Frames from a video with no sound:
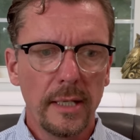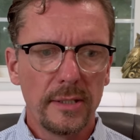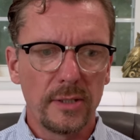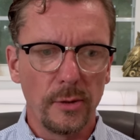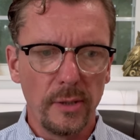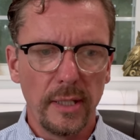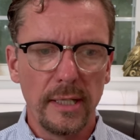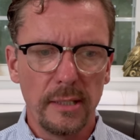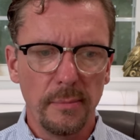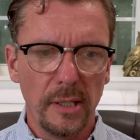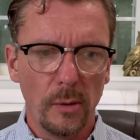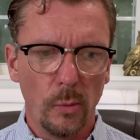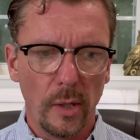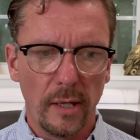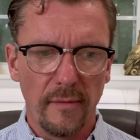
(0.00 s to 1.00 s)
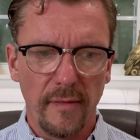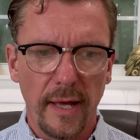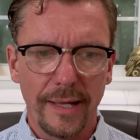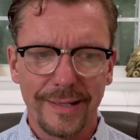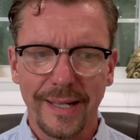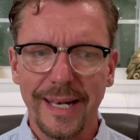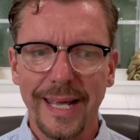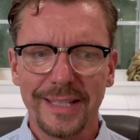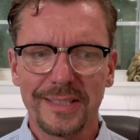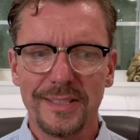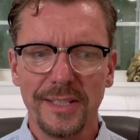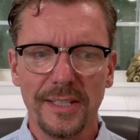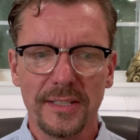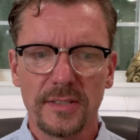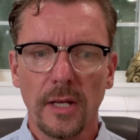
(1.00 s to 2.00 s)
So you need to be aware of that. The next
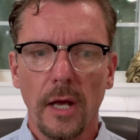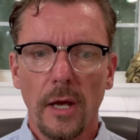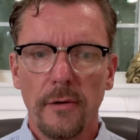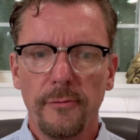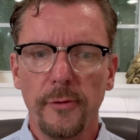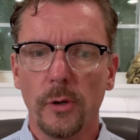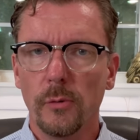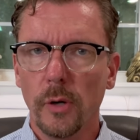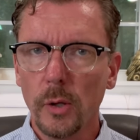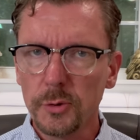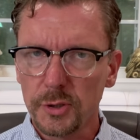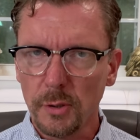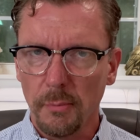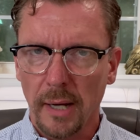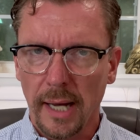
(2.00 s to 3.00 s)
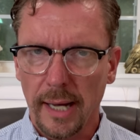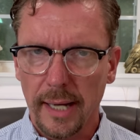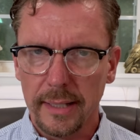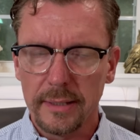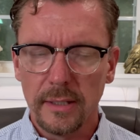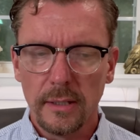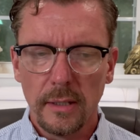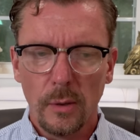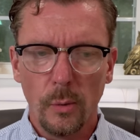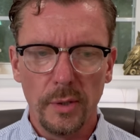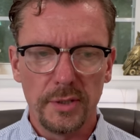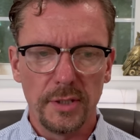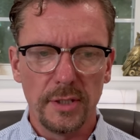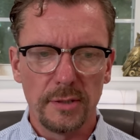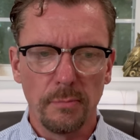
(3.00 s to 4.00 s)
is furosemide,
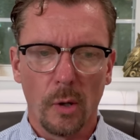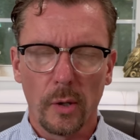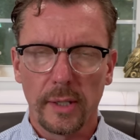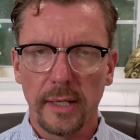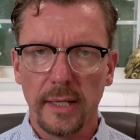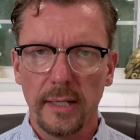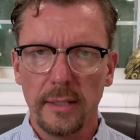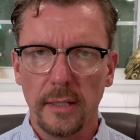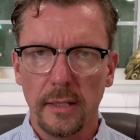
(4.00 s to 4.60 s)
which is marketed